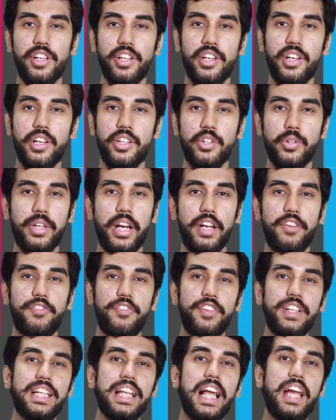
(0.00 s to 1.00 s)
a year, you get
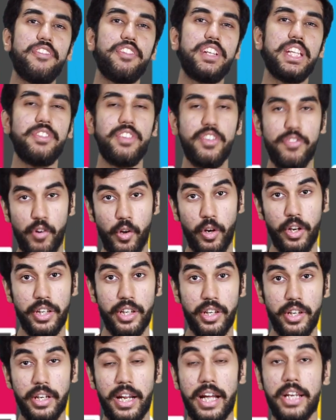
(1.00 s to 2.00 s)
free live TV for a year,